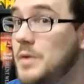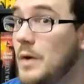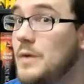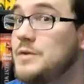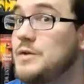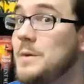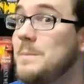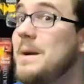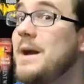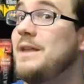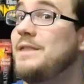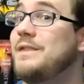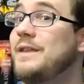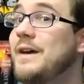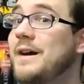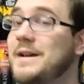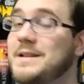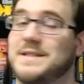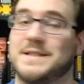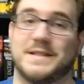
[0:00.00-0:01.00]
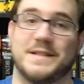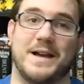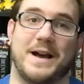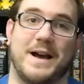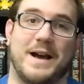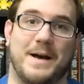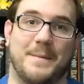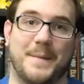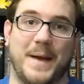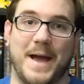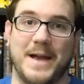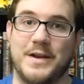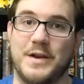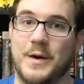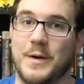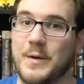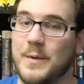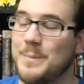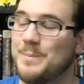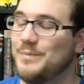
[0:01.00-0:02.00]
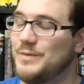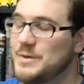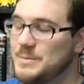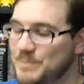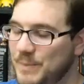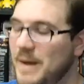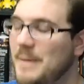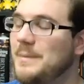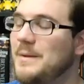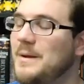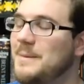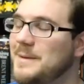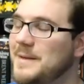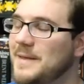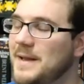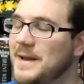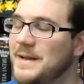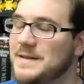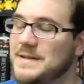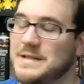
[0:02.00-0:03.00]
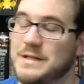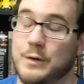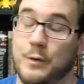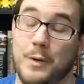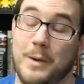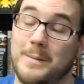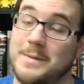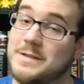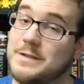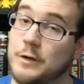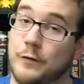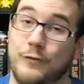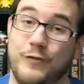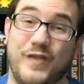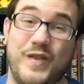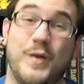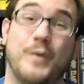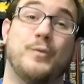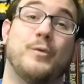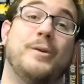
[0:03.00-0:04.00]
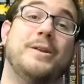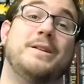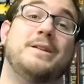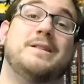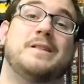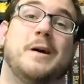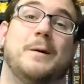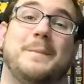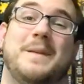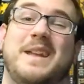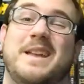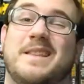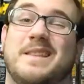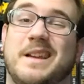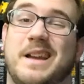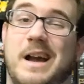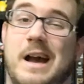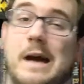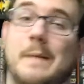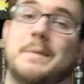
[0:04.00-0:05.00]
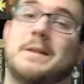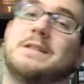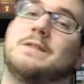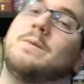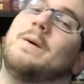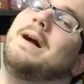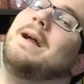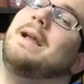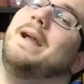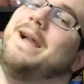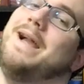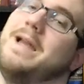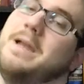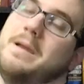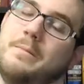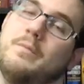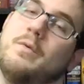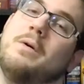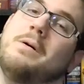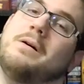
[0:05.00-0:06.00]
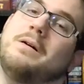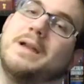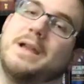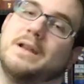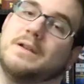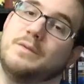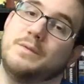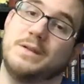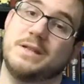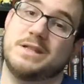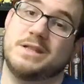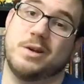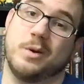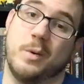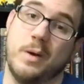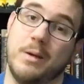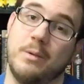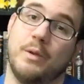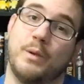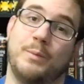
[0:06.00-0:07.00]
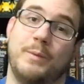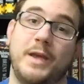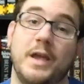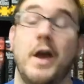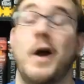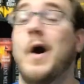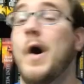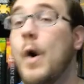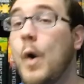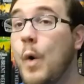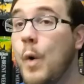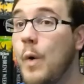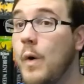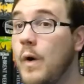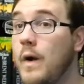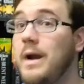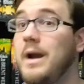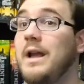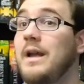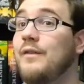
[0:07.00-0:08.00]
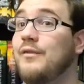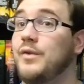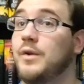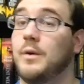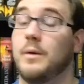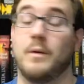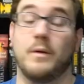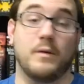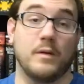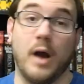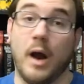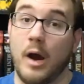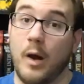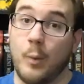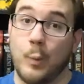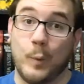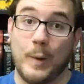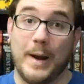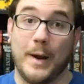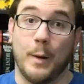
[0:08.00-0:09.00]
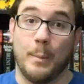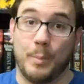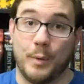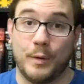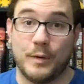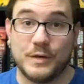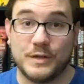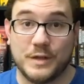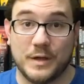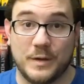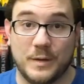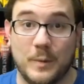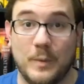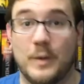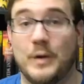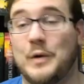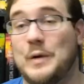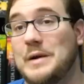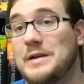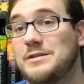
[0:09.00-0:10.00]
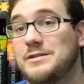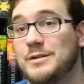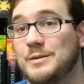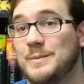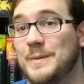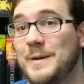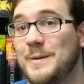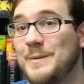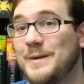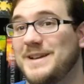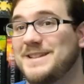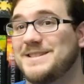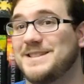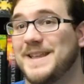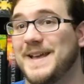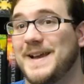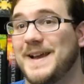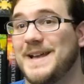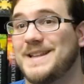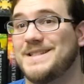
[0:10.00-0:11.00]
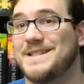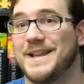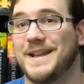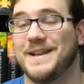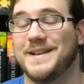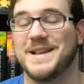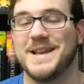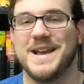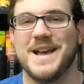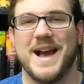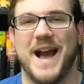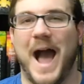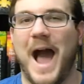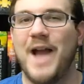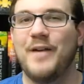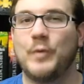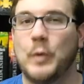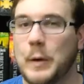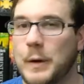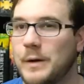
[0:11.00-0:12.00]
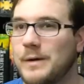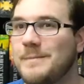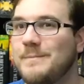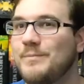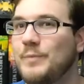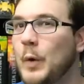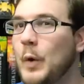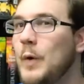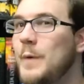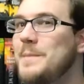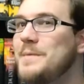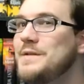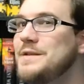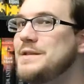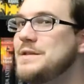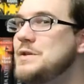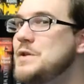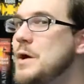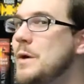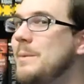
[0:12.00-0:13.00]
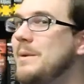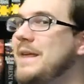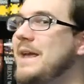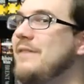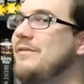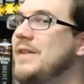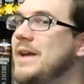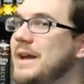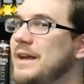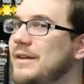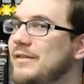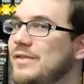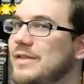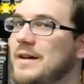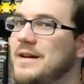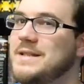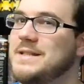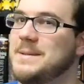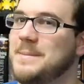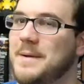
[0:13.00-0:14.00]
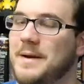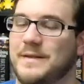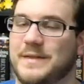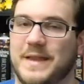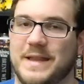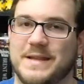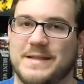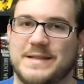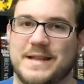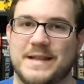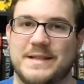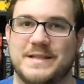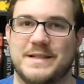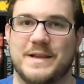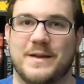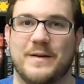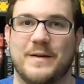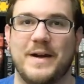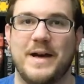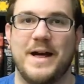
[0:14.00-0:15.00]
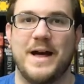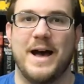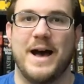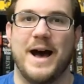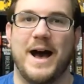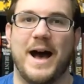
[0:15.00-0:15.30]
those are my thoughts. I know there's probably going to be a lot of disagreement, so feel free to tell me in the comments why I am wrong and you disagree with me, or if you're a rare person who agrees with me, because like I said, I've heard almost nobody have negative thoughts about this, and so